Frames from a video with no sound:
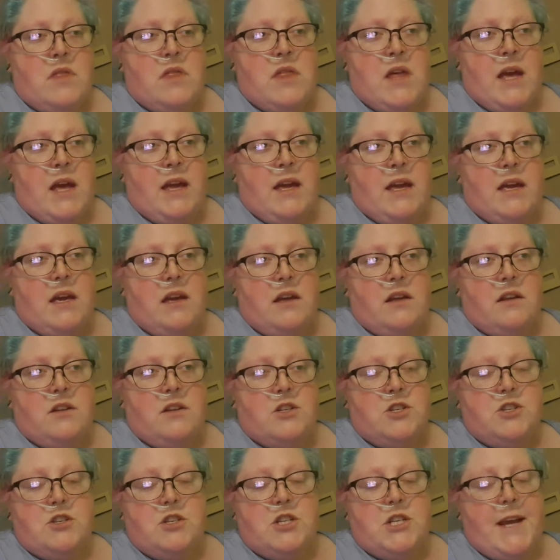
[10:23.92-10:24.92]
they
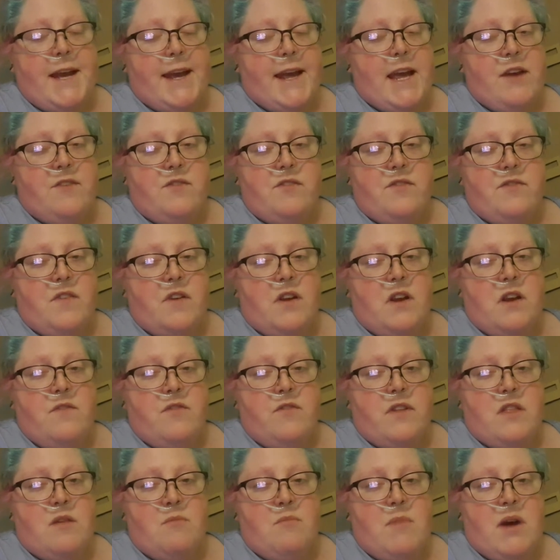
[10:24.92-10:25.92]
can check everything
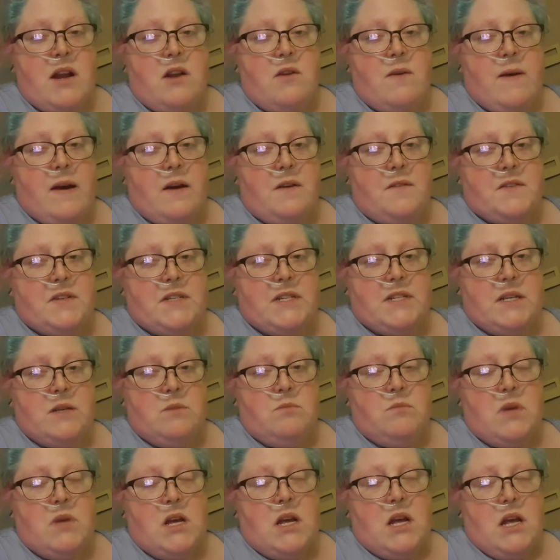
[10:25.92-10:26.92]
over at the mental health
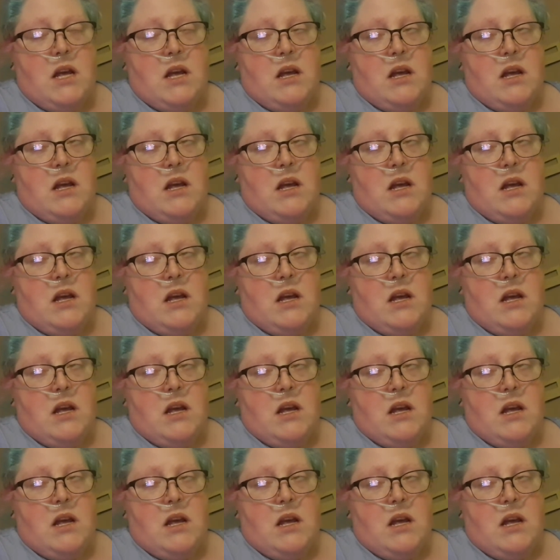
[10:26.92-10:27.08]
team